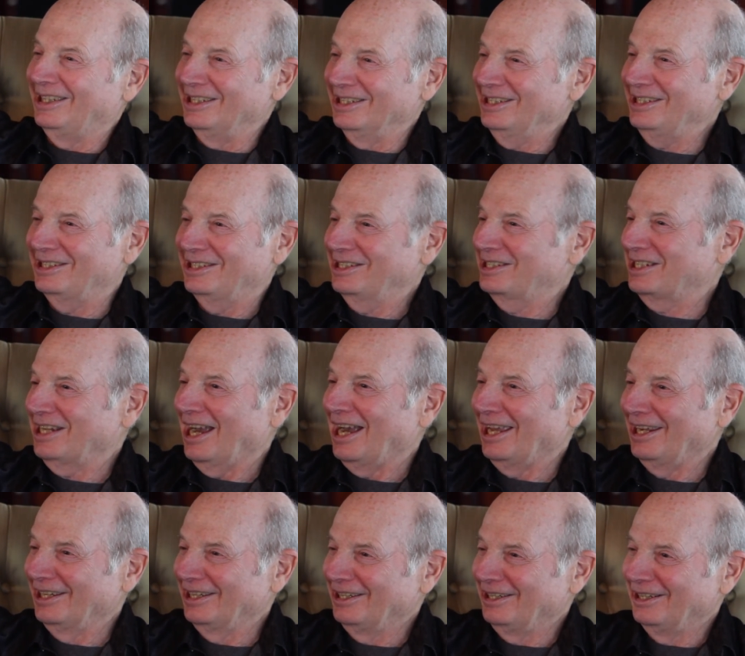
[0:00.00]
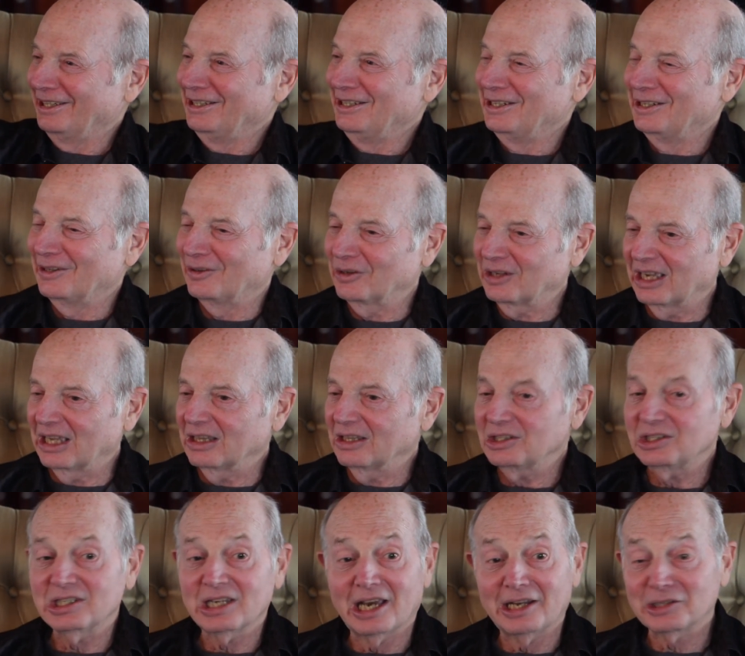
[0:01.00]
this yacht. Yeah. Okay,
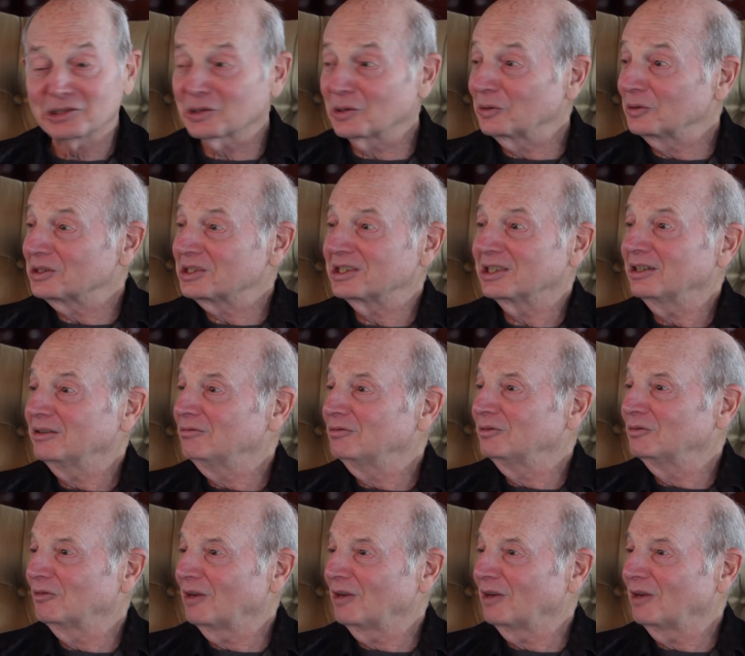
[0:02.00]
this yacht is courtesy,